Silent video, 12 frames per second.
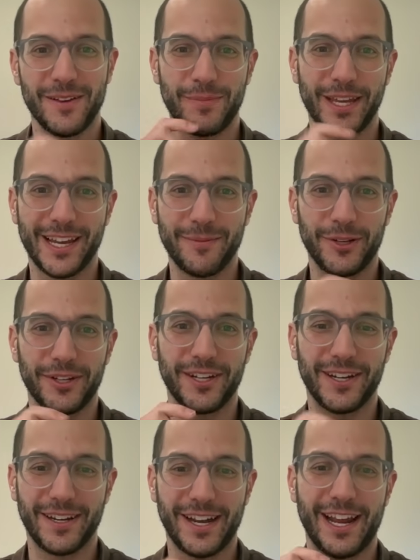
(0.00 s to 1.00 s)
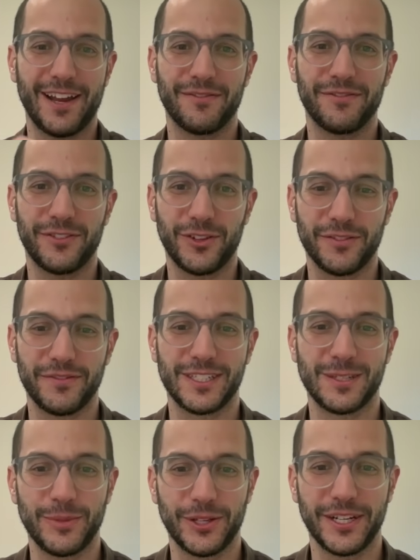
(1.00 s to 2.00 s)
being able to have full
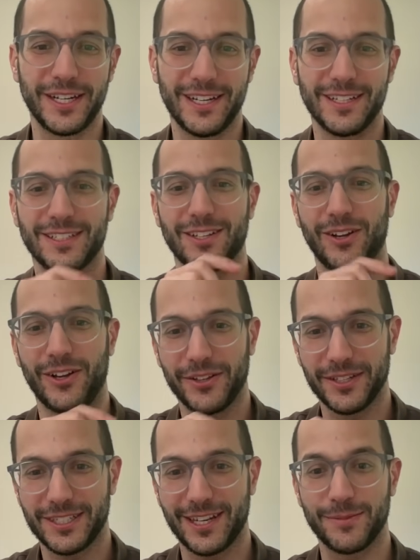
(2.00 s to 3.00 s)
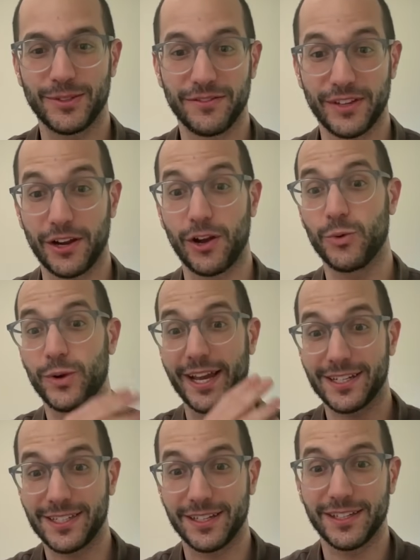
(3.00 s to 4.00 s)
visibility into all the steps of like, oh, we
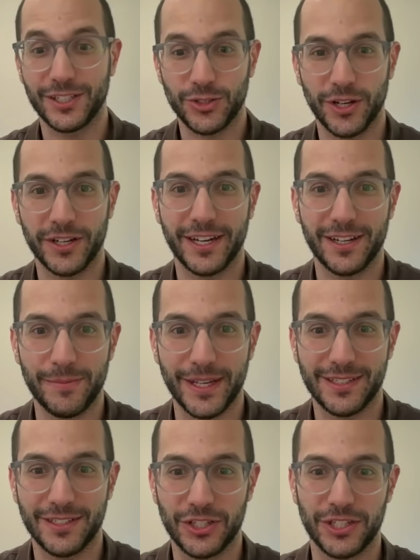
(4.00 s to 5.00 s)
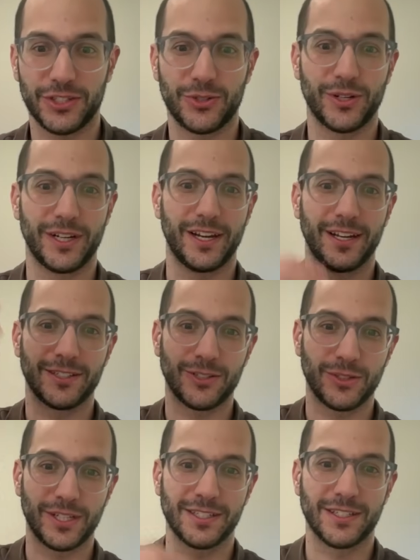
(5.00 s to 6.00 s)
accidentally truncated message history, and so
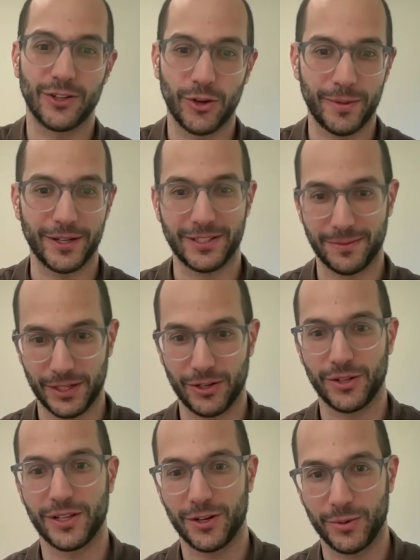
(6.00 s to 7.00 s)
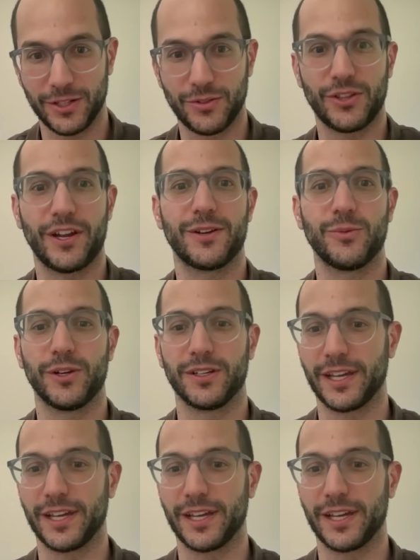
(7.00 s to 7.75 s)
it doesn't know about something earlier when you thought it would.